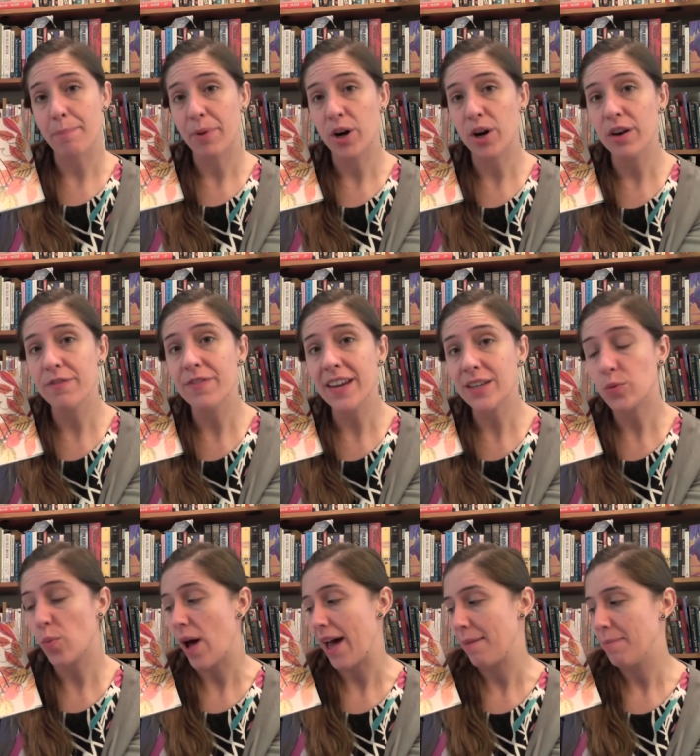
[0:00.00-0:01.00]
perfect
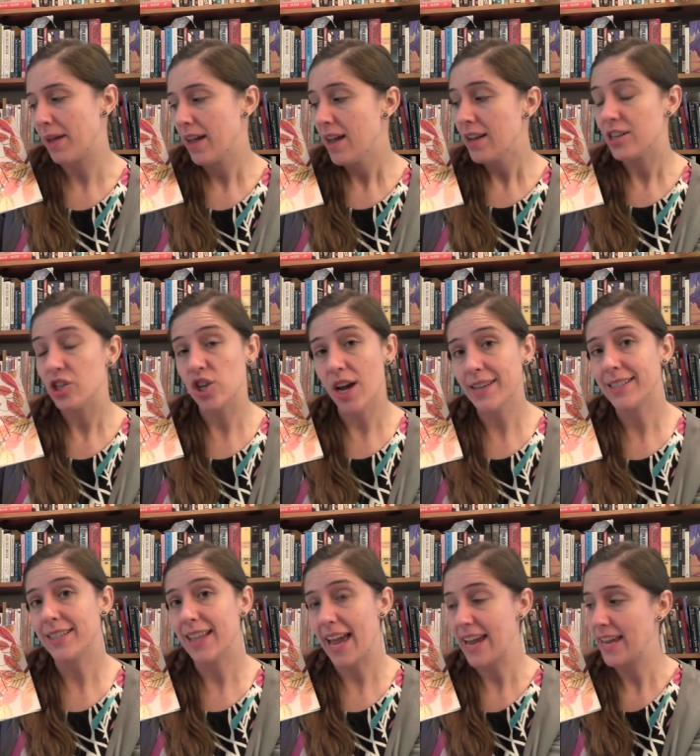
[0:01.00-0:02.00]
web
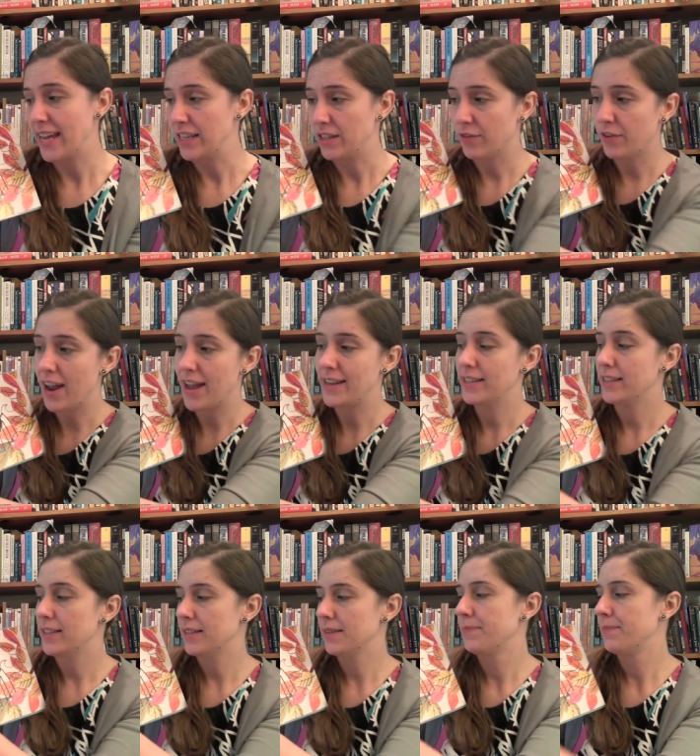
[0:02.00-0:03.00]
just like his
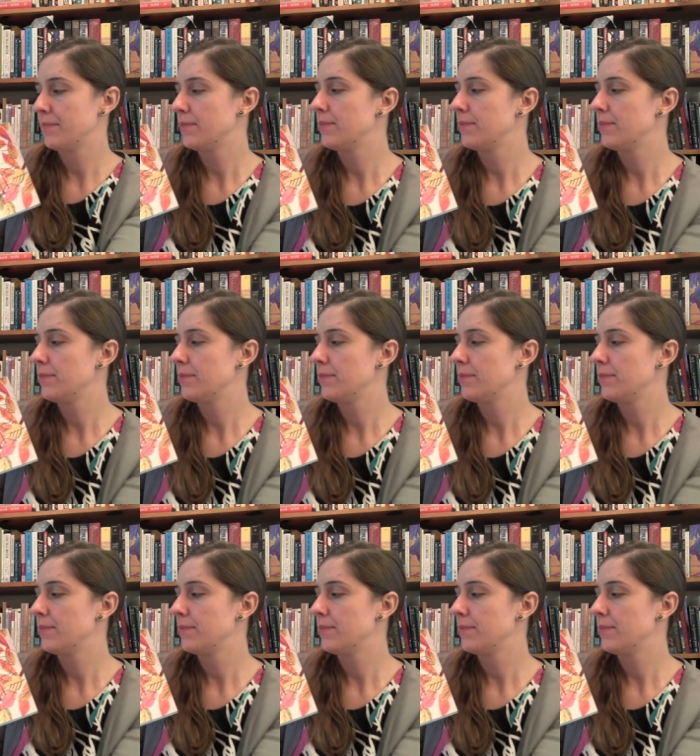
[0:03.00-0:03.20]
friends.